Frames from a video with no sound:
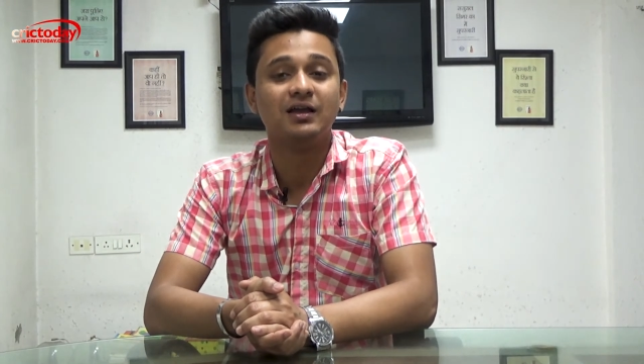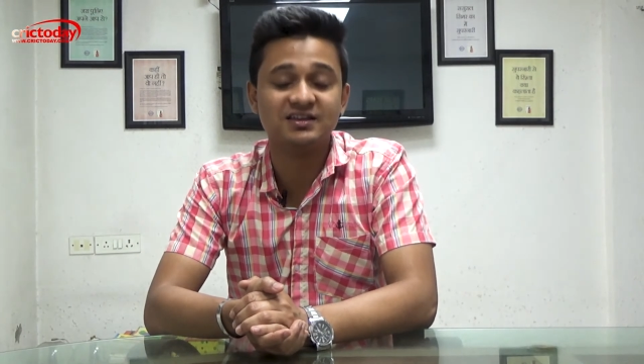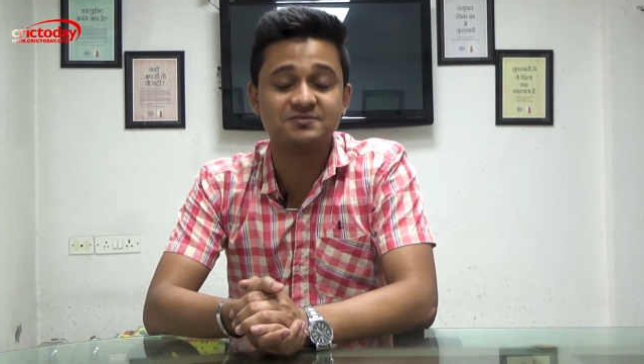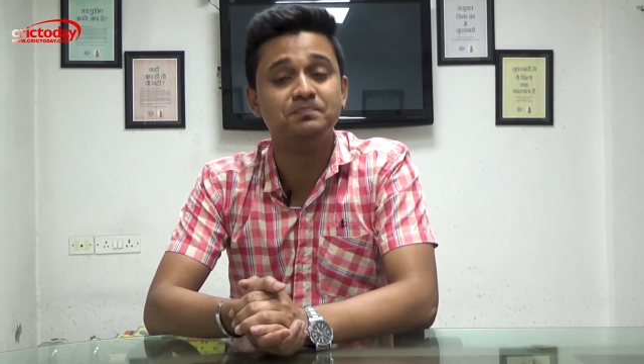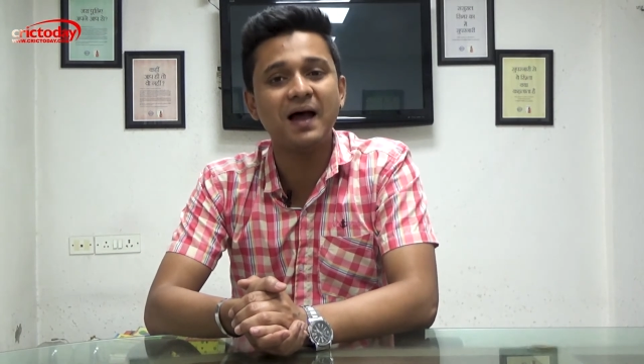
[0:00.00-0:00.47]

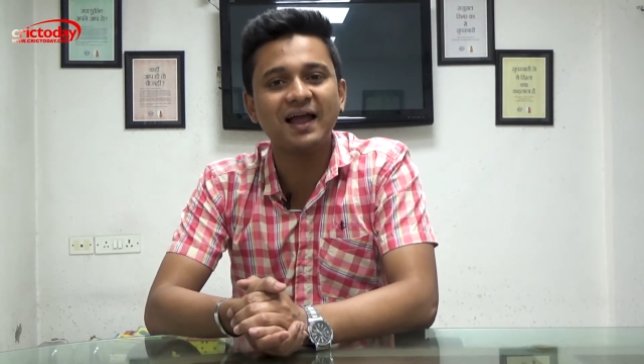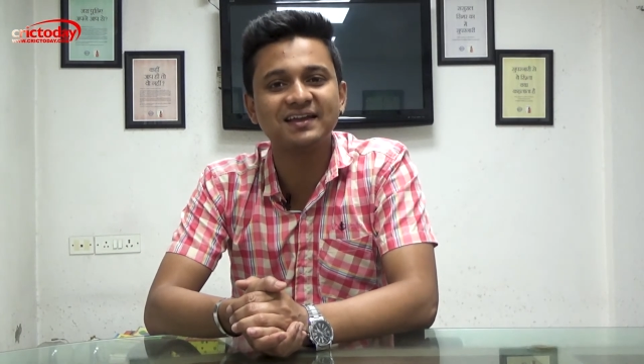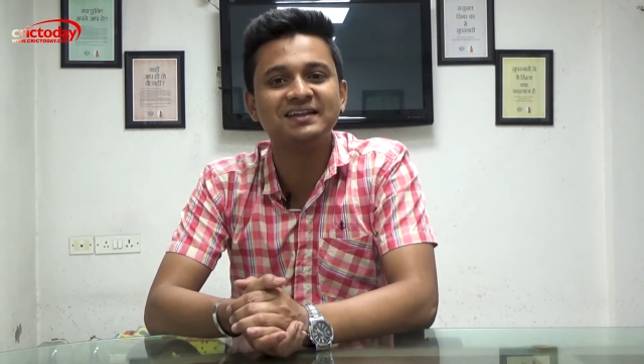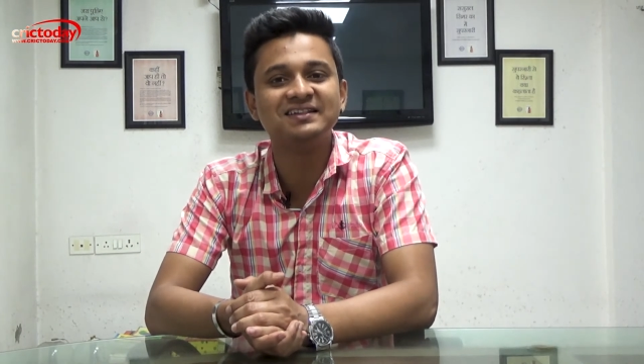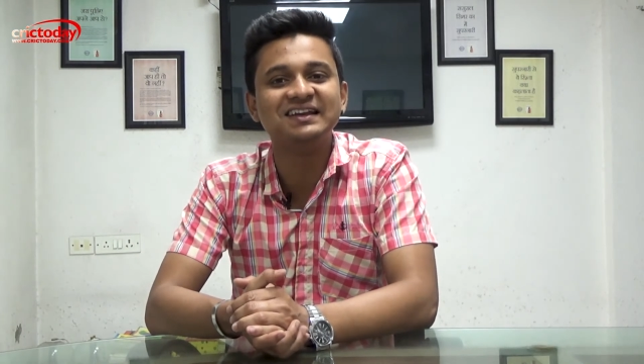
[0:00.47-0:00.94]
is
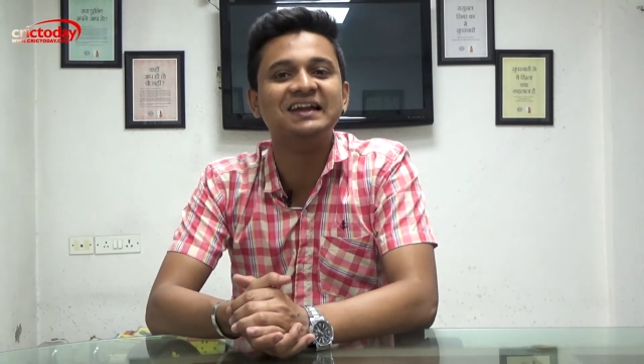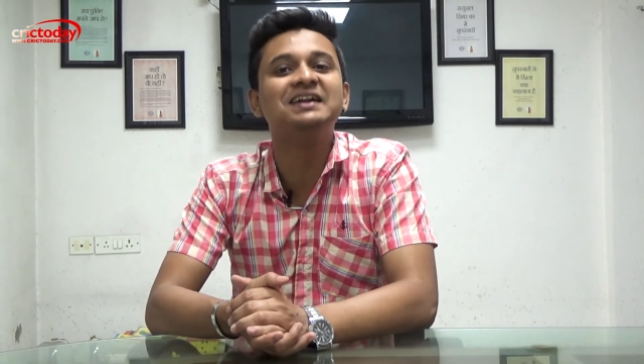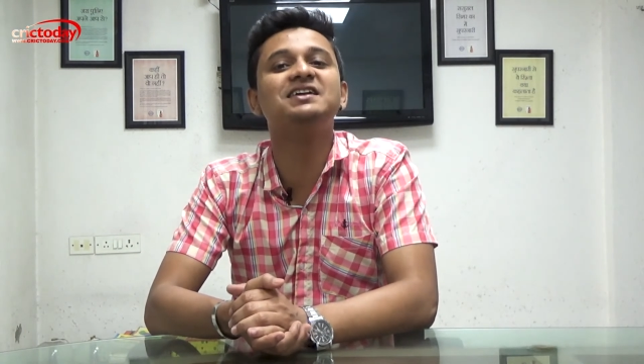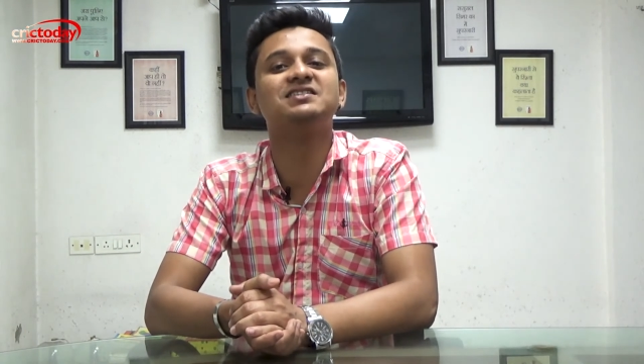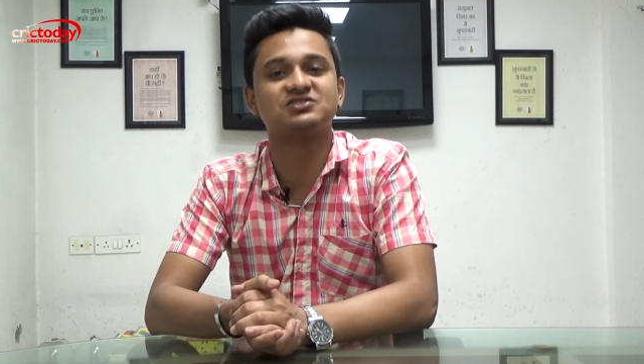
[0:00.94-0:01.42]
back in the
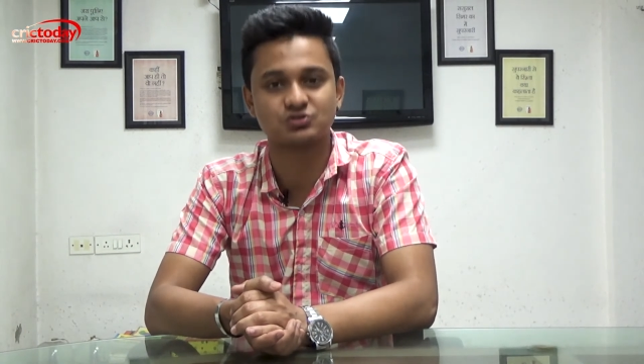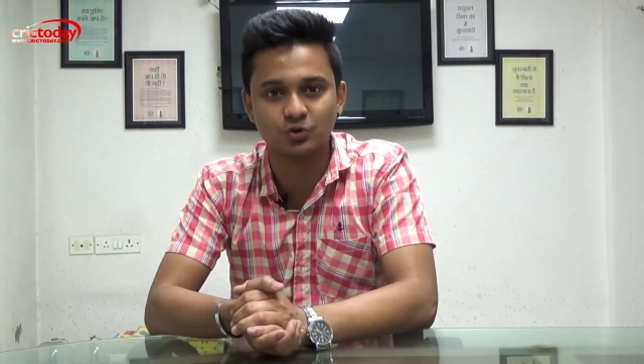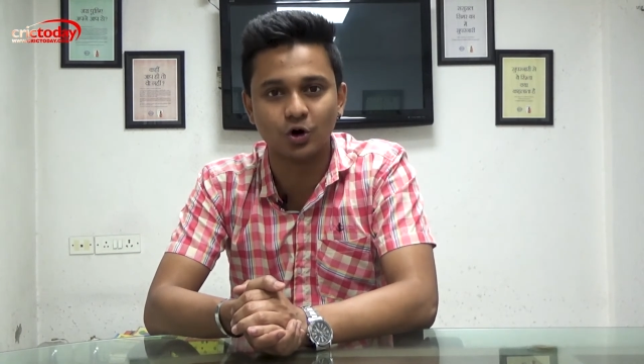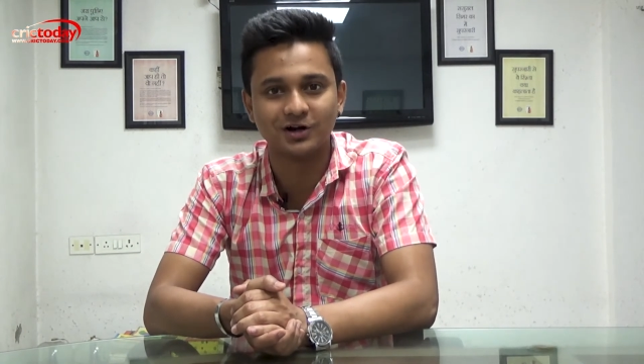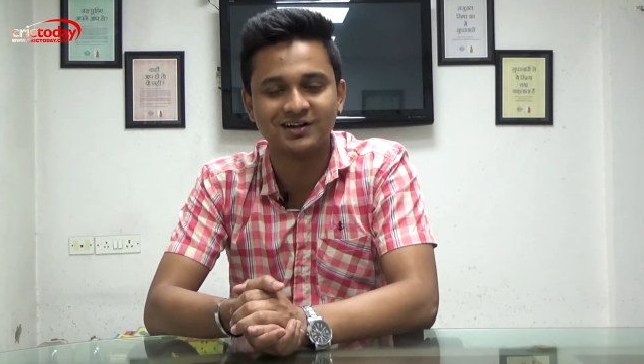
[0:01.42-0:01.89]
Indian
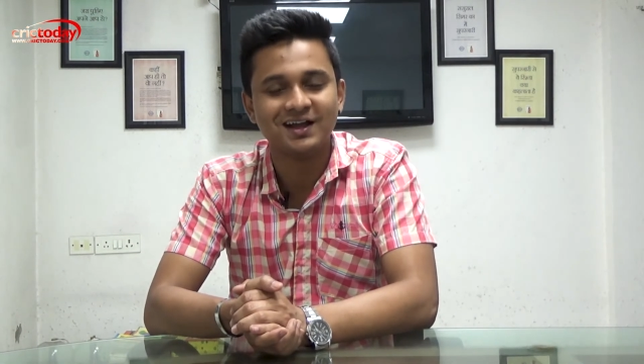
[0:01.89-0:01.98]
squad,